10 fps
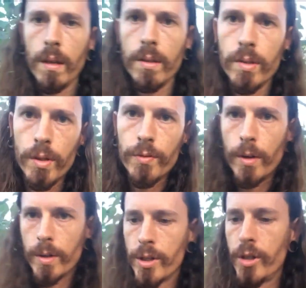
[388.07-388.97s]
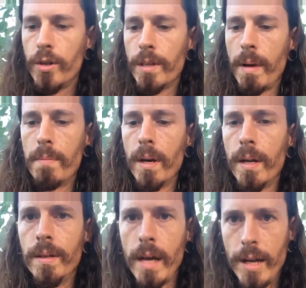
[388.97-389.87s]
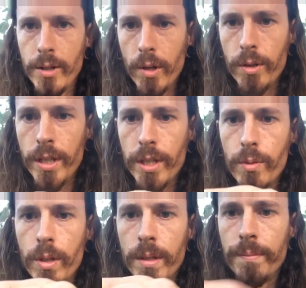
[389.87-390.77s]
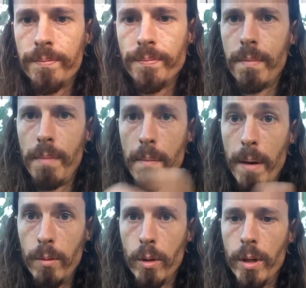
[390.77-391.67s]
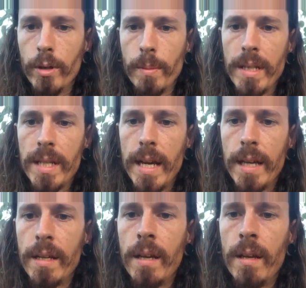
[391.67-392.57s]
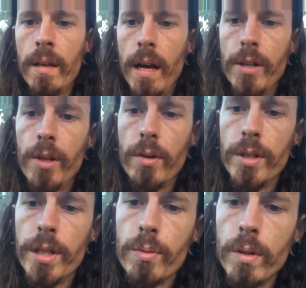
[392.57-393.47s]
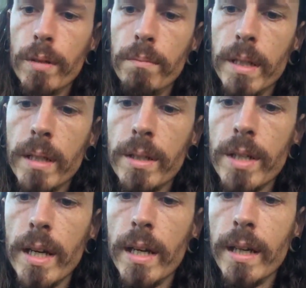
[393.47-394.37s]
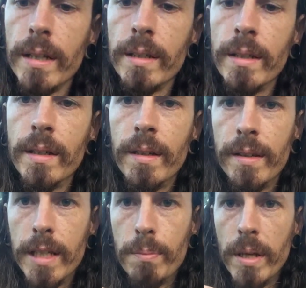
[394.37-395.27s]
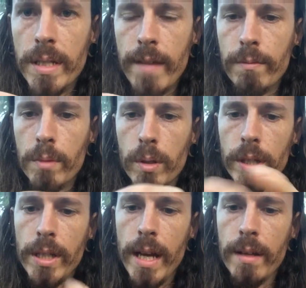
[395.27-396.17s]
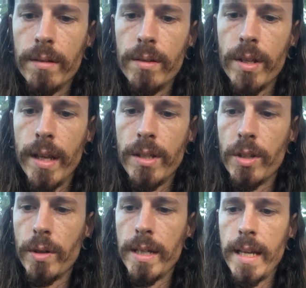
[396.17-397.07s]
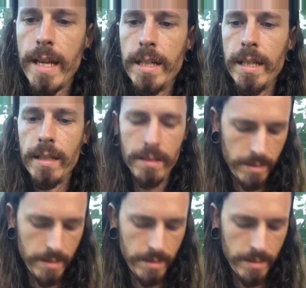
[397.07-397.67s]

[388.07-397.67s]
So as far as choosing my bud, I chose this one, my budwood or my scion. I chose this one because these buds haven't broken yet. So that's a great candidate.